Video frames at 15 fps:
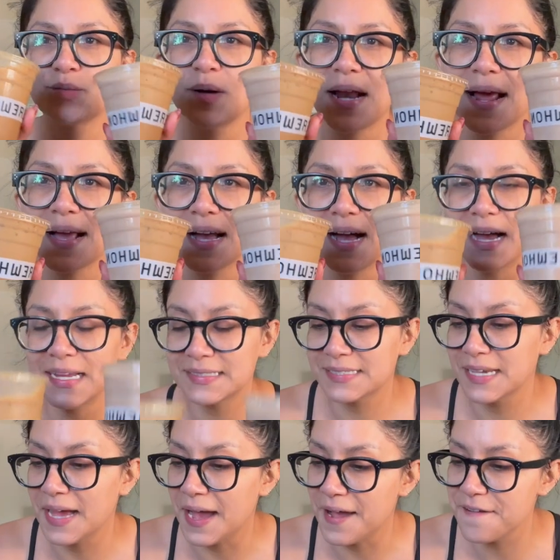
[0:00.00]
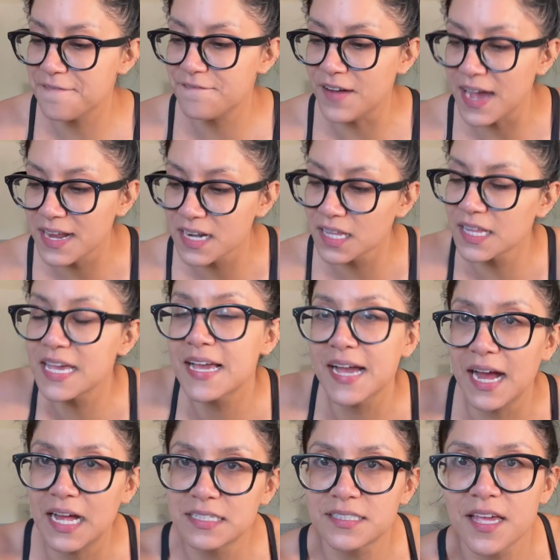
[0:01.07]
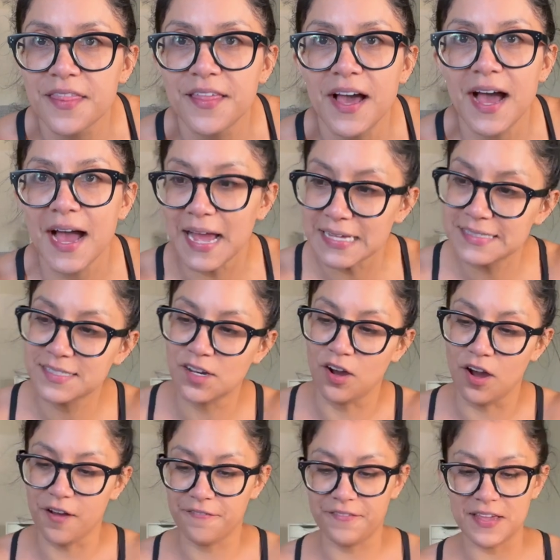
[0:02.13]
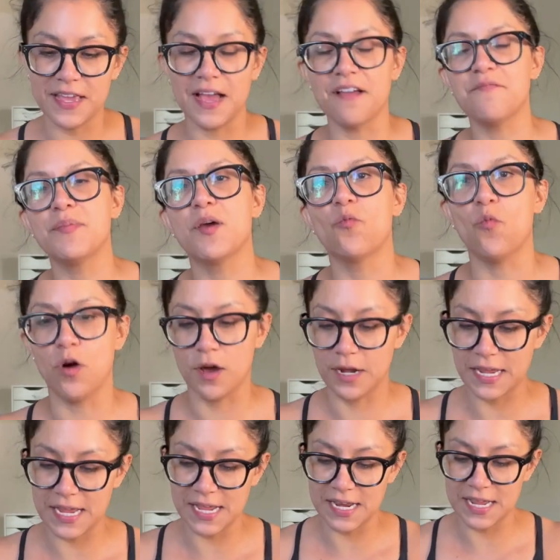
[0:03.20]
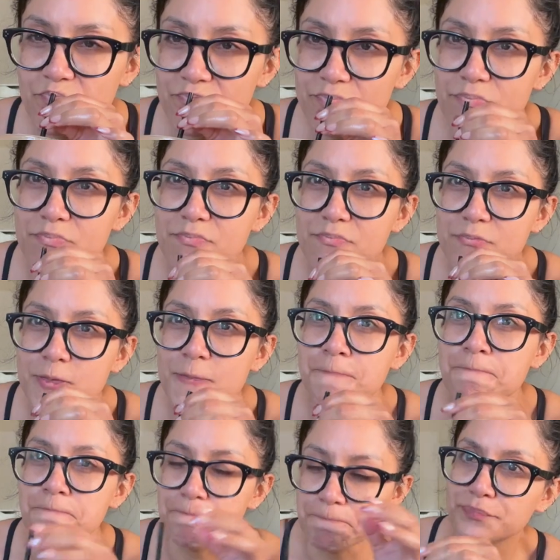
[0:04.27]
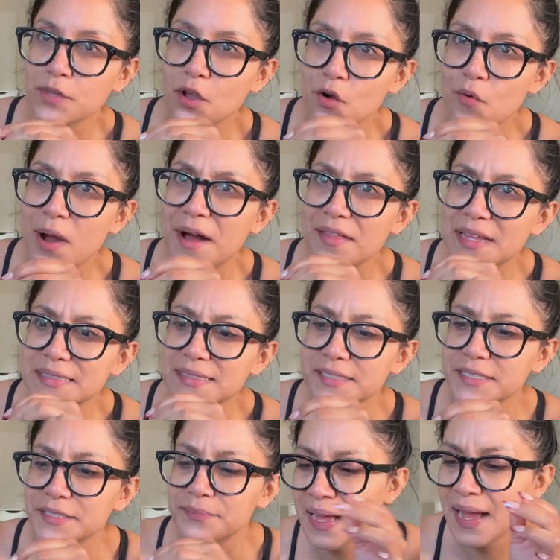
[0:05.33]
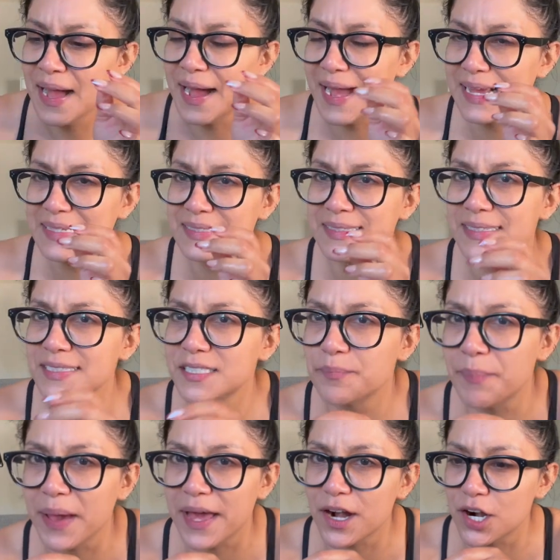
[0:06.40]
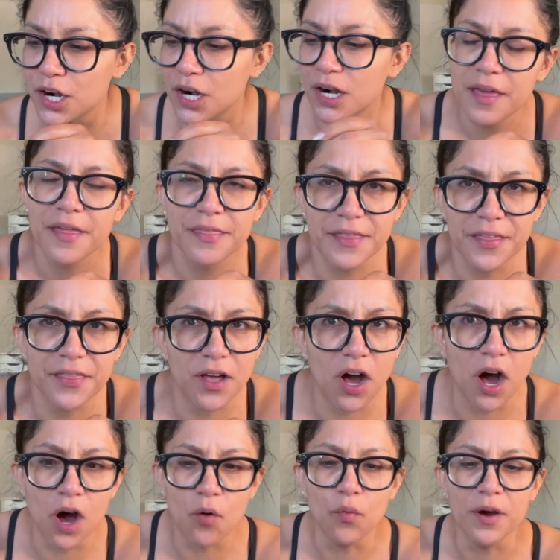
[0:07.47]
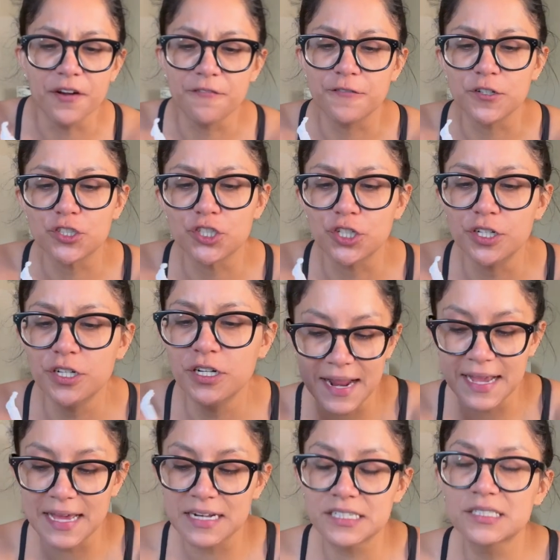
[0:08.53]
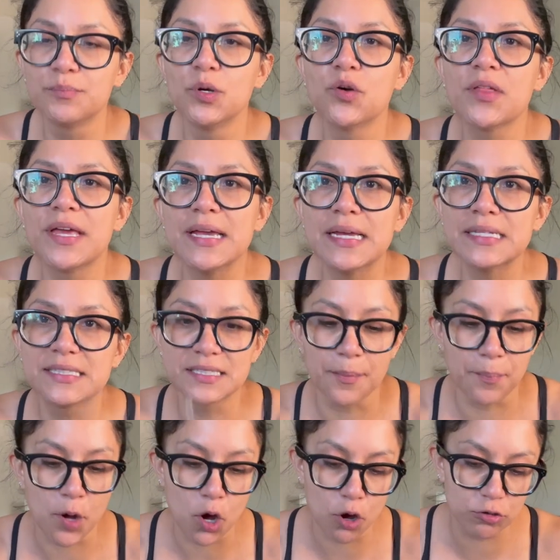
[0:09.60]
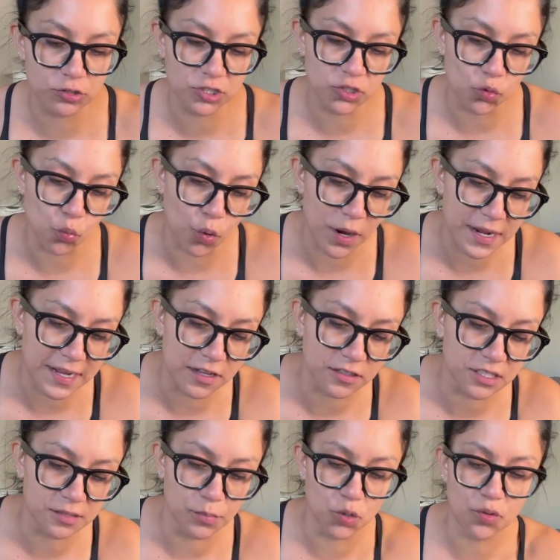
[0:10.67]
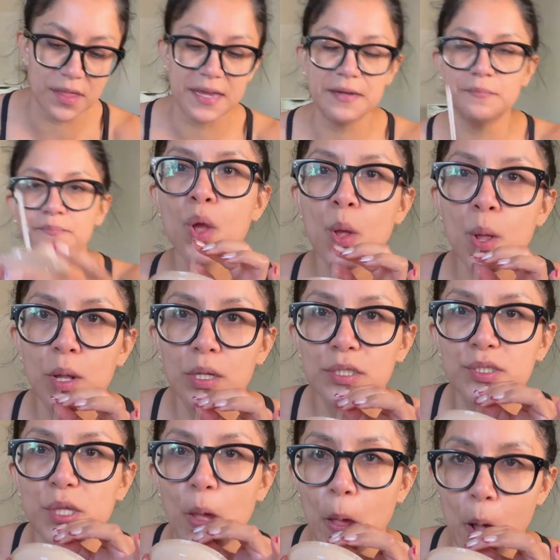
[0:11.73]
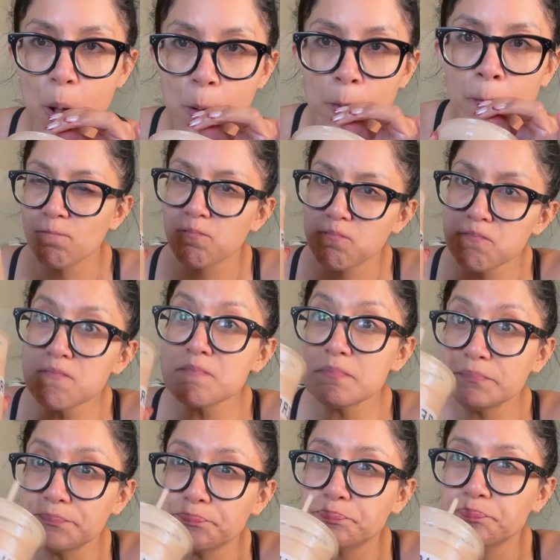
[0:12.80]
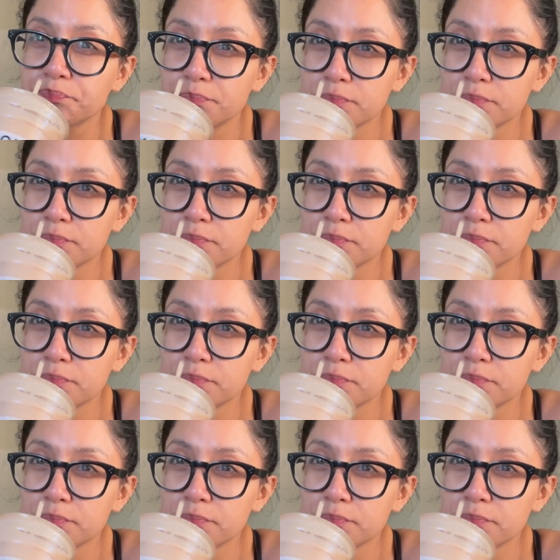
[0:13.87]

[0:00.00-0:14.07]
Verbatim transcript: what I got? I finally got the iced coffee I've been wanting. Mmm. Oh wow, that's good. Iced is better than the hot one for sure. I got a smoothie. It's the post-workout smoothie. Let's see. Mmm.